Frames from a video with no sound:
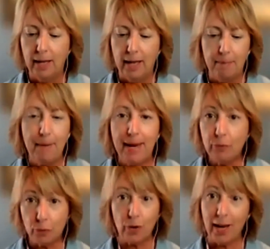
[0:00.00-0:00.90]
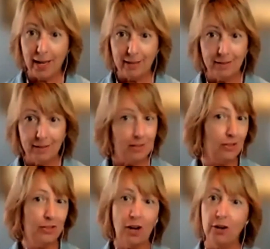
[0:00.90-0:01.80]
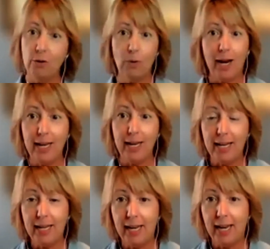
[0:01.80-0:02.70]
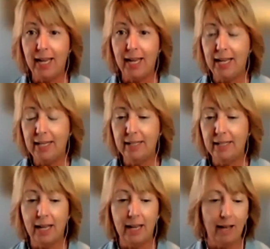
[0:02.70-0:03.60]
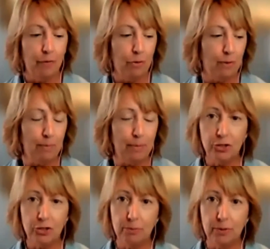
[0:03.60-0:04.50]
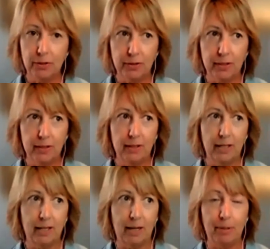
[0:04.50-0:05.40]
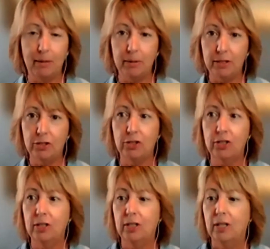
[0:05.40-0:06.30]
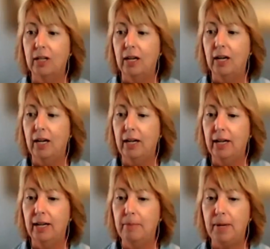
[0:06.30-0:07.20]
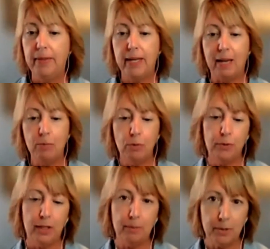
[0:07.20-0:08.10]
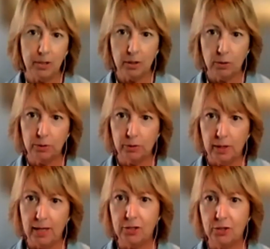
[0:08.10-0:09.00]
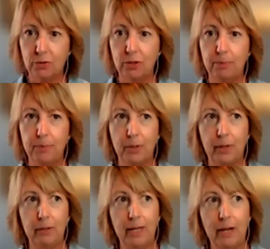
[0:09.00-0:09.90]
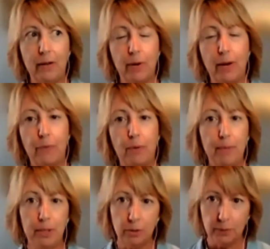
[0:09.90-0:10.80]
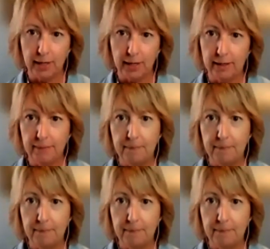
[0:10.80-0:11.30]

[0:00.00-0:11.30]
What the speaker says: made friends, just started writing, and I have 3 picture books that got published. And then I moved up to the older age group. So now I write for middle grade,